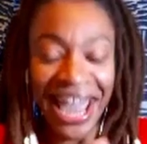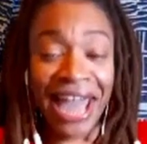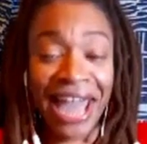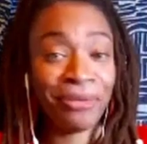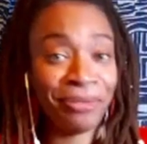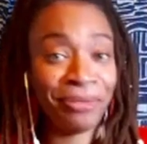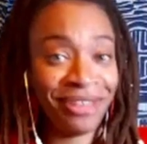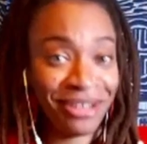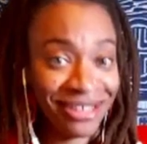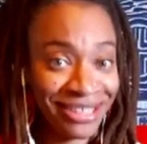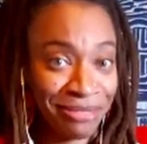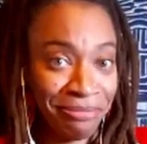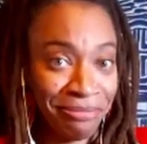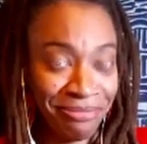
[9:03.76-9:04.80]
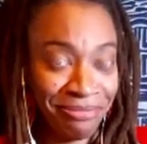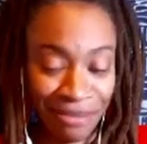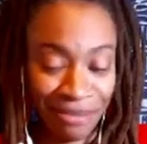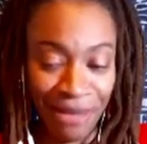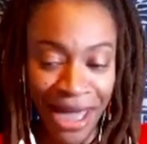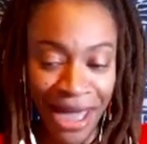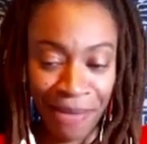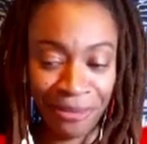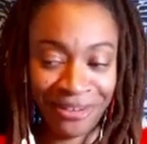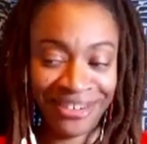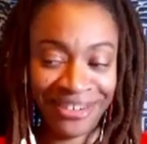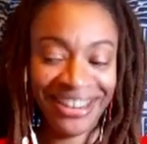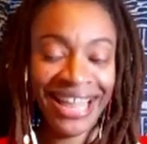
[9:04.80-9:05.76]
it would be on the
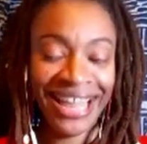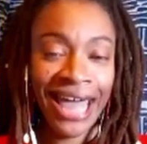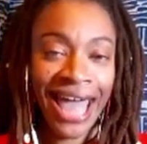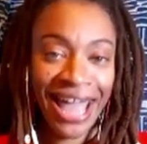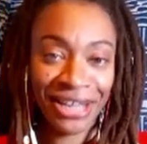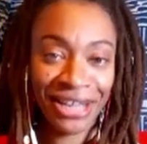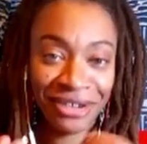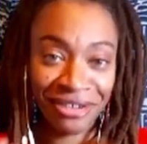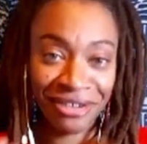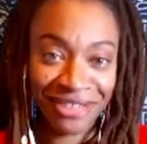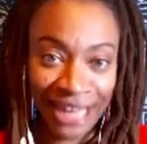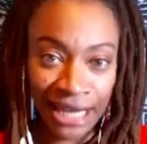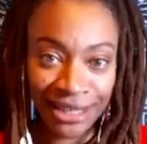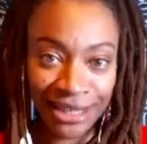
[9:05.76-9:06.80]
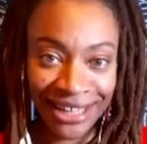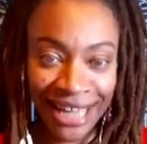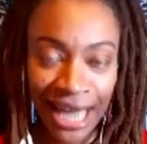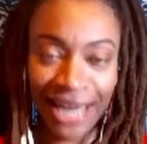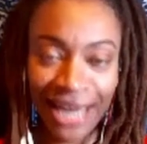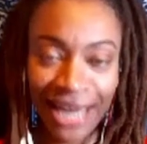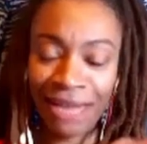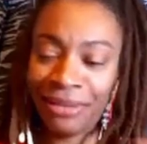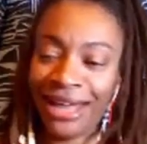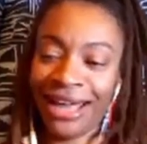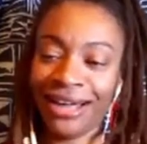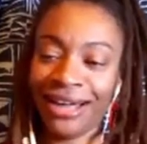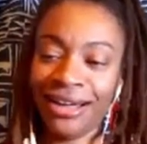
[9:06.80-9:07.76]
paper, and you ever like look at it and be
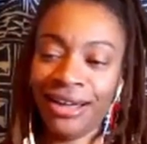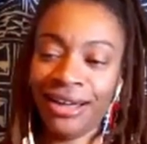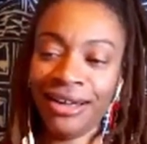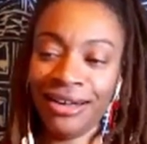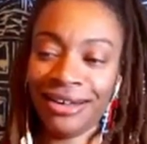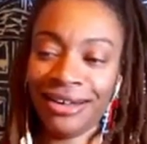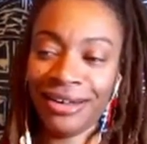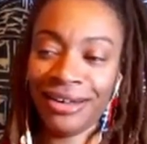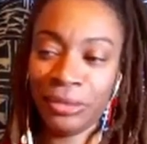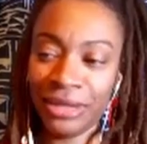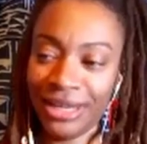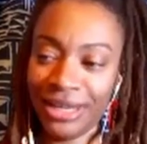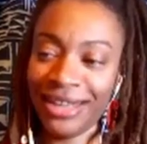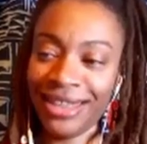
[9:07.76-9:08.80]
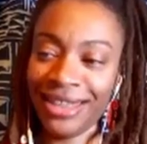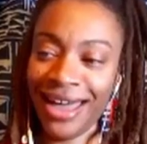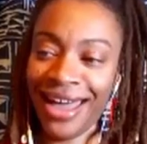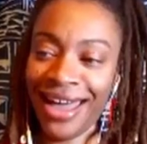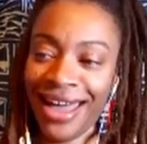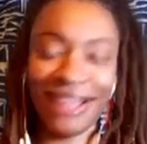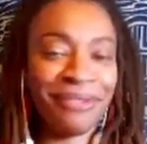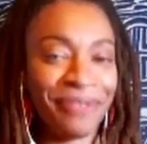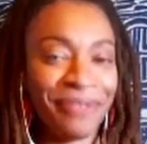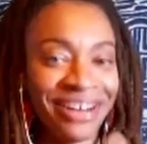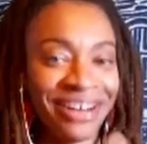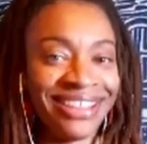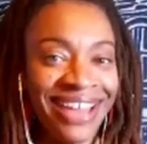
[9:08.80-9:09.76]
like, oh, well, look at that.
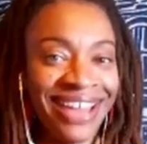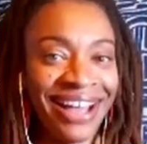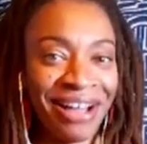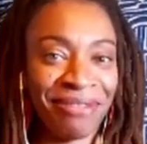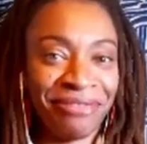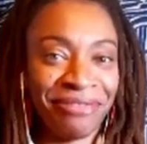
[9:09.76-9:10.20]
Where did that come from?